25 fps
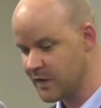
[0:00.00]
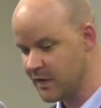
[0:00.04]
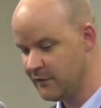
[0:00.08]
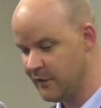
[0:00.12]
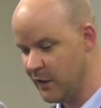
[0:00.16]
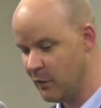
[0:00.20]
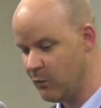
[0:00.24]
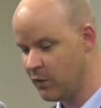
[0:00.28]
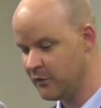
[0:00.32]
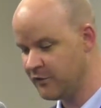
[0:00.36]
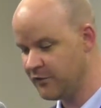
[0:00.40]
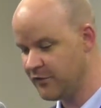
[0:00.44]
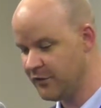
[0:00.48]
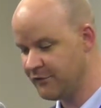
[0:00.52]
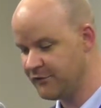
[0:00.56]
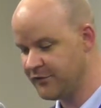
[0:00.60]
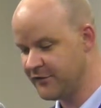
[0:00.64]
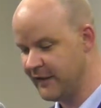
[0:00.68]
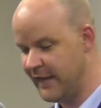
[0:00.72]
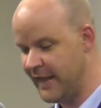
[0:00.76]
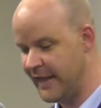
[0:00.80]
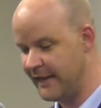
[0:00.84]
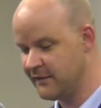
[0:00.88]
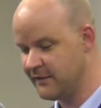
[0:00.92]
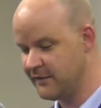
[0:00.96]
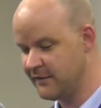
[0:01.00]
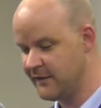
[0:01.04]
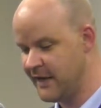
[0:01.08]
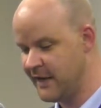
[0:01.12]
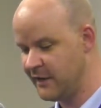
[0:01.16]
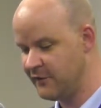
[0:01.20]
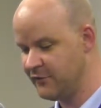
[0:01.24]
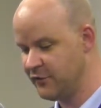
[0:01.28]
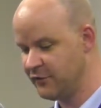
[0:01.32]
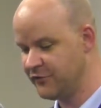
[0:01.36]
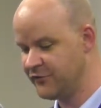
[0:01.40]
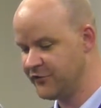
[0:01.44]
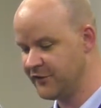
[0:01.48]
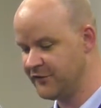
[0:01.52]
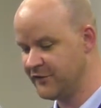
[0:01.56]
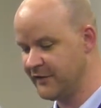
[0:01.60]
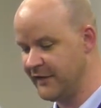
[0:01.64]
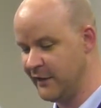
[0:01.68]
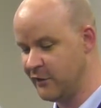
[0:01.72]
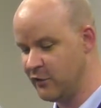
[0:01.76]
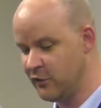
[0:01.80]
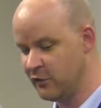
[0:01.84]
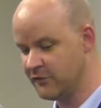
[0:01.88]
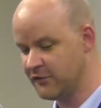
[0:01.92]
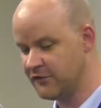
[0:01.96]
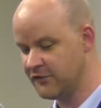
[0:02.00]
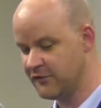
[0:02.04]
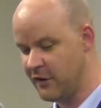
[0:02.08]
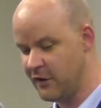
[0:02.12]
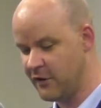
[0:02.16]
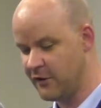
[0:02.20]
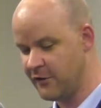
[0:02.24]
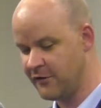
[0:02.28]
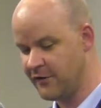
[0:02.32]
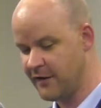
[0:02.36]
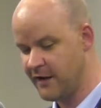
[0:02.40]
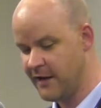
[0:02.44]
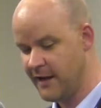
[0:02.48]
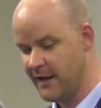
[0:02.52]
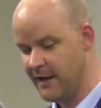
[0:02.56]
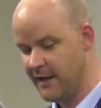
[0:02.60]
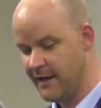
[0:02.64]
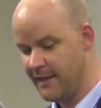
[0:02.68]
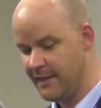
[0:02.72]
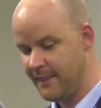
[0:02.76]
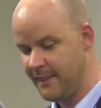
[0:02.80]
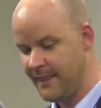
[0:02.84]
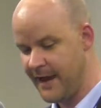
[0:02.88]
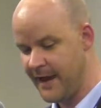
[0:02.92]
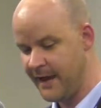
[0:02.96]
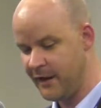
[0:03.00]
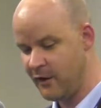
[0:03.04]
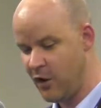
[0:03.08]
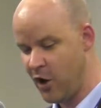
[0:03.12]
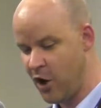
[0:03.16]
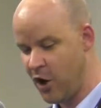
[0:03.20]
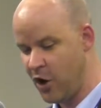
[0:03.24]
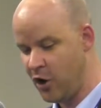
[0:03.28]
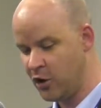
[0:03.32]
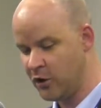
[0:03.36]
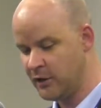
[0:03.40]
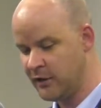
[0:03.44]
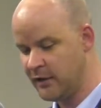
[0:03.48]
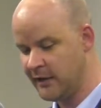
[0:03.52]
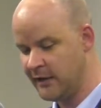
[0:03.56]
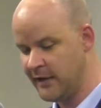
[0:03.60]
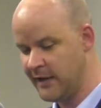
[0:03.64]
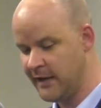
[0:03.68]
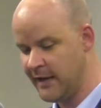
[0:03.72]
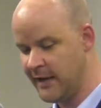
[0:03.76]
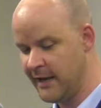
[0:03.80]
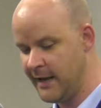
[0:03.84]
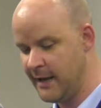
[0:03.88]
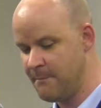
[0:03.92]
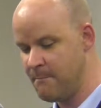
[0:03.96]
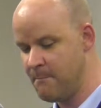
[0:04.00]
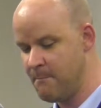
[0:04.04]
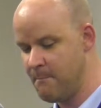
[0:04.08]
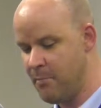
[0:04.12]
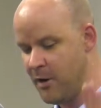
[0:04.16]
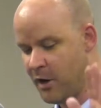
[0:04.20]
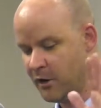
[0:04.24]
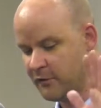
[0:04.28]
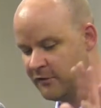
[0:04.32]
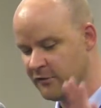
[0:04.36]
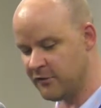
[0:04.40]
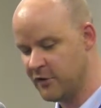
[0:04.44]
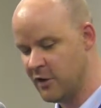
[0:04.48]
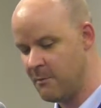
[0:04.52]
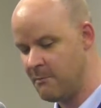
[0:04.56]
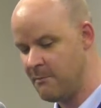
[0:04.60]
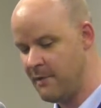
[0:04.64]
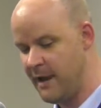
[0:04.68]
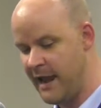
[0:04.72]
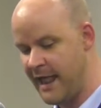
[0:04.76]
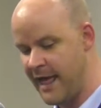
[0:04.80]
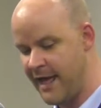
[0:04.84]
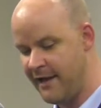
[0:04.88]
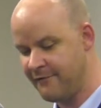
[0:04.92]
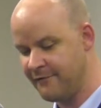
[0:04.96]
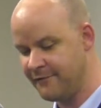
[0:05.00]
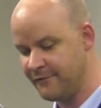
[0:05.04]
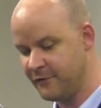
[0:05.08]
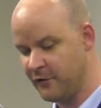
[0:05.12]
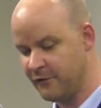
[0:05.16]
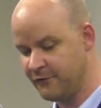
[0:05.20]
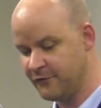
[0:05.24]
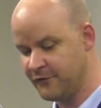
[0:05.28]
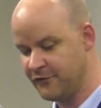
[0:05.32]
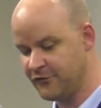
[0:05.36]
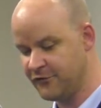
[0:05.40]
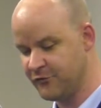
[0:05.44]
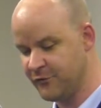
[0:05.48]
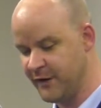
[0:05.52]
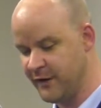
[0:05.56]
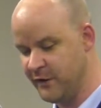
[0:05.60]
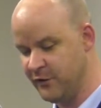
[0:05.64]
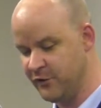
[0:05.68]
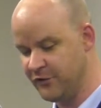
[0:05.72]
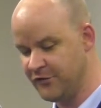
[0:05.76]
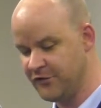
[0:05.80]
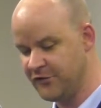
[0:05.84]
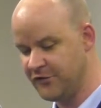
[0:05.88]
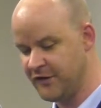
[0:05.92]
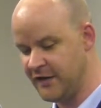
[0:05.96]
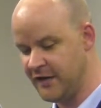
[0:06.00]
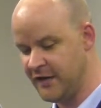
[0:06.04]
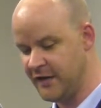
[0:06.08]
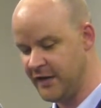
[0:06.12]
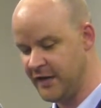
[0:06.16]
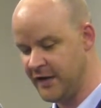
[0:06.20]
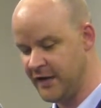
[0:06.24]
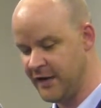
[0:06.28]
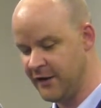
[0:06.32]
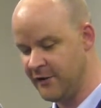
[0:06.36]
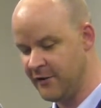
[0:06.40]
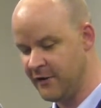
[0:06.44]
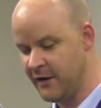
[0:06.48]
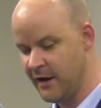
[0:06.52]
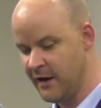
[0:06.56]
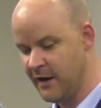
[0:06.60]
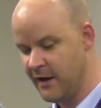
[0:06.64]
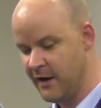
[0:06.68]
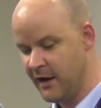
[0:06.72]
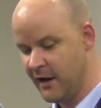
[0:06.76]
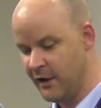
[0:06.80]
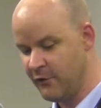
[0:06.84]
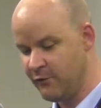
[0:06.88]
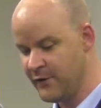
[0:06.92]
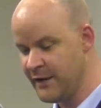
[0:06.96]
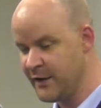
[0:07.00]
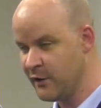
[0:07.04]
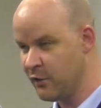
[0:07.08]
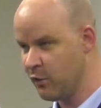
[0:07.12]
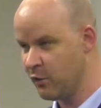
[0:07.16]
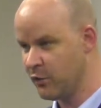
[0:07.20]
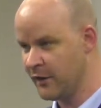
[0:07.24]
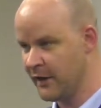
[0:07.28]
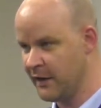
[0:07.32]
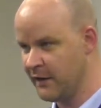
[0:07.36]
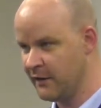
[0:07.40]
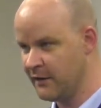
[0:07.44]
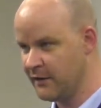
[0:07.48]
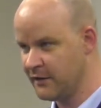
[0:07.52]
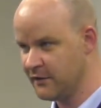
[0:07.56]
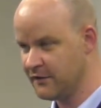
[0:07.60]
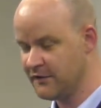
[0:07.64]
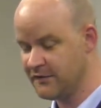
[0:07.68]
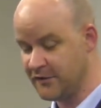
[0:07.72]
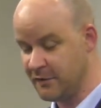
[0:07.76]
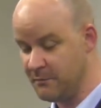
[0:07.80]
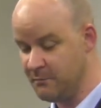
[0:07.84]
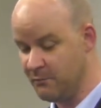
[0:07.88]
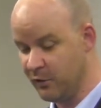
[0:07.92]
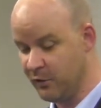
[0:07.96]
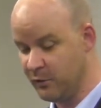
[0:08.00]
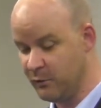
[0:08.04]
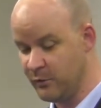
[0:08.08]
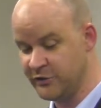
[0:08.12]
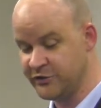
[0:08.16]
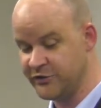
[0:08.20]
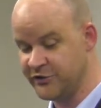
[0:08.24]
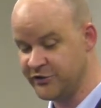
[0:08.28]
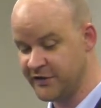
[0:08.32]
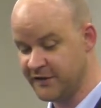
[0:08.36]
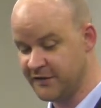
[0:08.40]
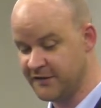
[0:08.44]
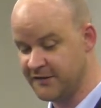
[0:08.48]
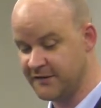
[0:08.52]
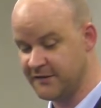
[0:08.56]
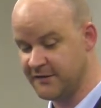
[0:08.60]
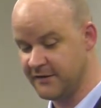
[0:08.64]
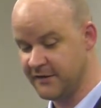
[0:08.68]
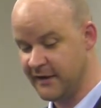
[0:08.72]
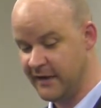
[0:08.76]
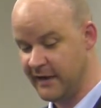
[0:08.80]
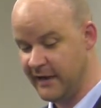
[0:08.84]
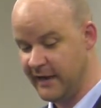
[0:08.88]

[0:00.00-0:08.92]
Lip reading: Now once you have selected that, you just click on Start. Then on the bottom left of the screen you see here a recording symbol which just